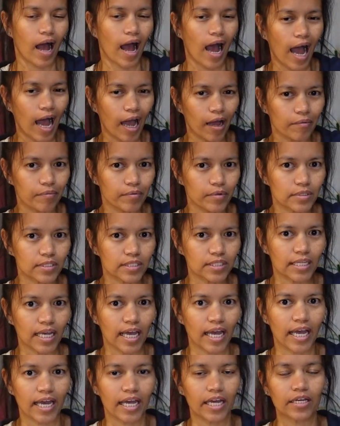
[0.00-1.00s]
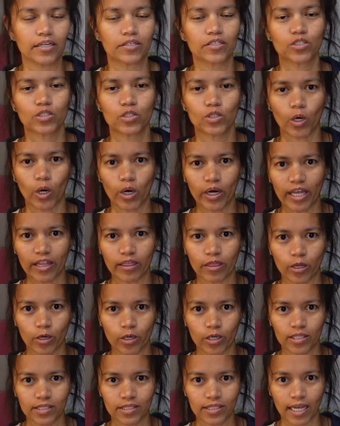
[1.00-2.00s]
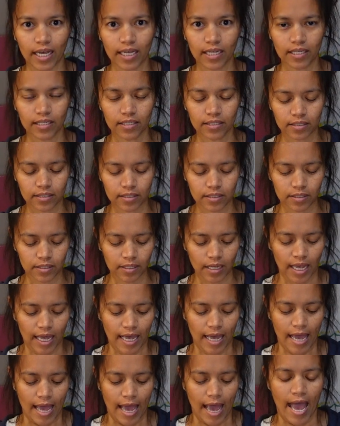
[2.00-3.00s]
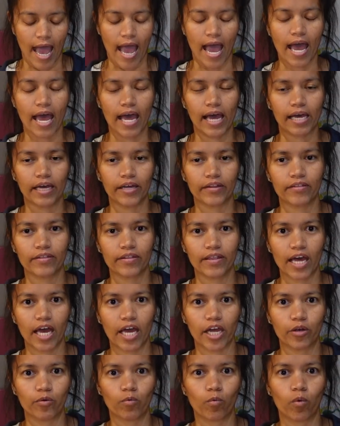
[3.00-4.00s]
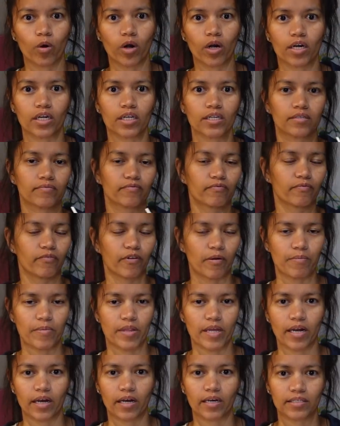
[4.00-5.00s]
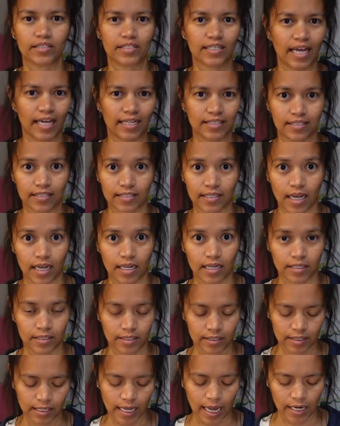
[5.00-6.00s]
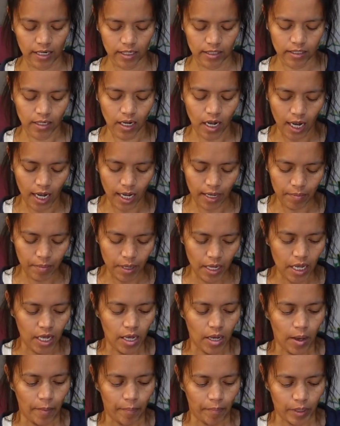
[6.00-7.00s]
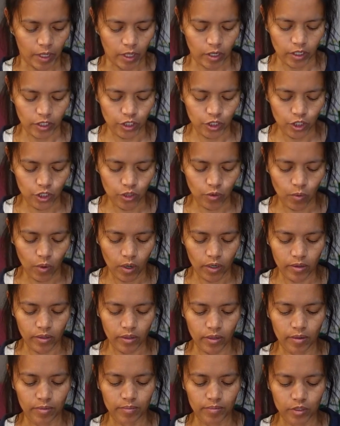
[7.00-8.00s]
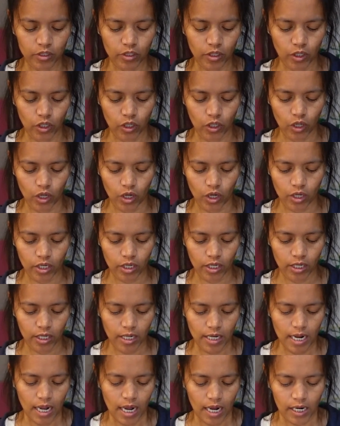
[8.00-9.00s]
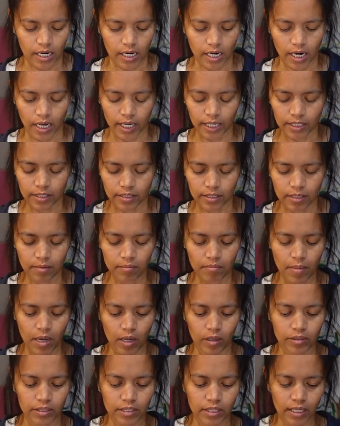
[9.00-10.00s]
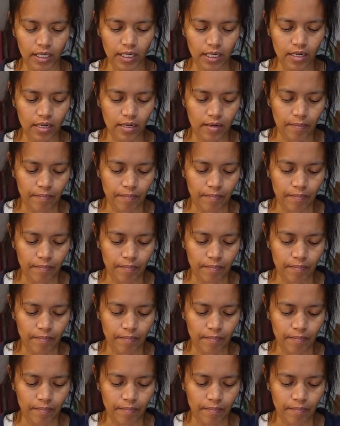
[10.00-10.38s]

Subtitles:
I would say start at 30 seconds and then work from there 10 seconds at a time because you want them to look nice and melted.